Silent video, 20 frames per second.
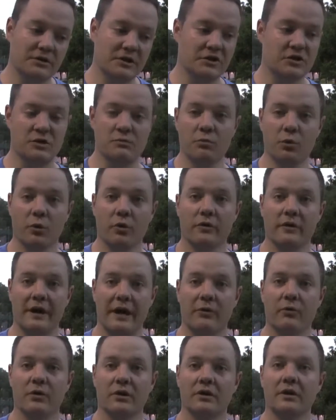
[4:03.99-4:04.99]
actually more than
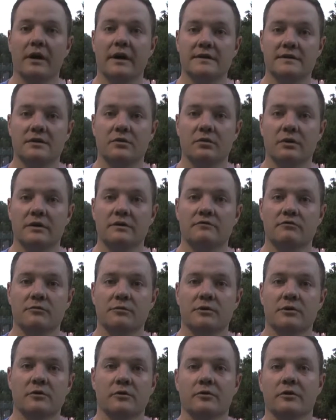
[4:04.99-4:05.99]
I realized it was
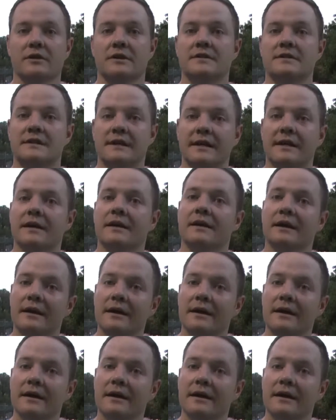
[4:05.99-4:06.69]
from a caloric intake.